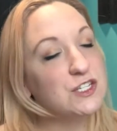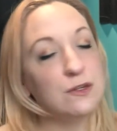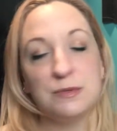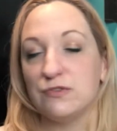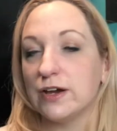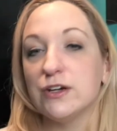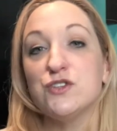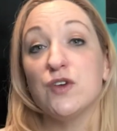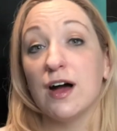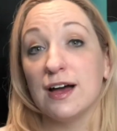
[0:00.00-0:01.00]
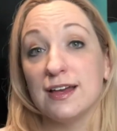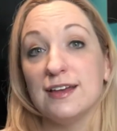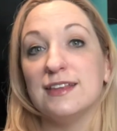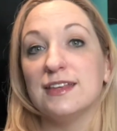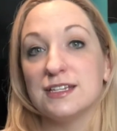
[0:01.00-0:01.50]
going to be very dry
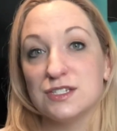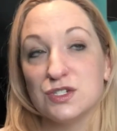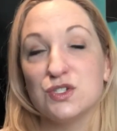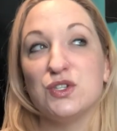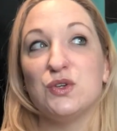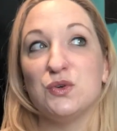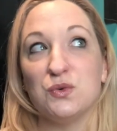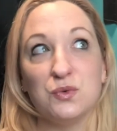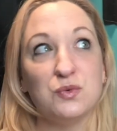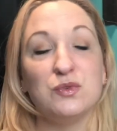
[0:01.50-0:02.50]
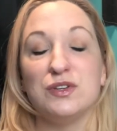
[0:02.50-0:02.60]
unless you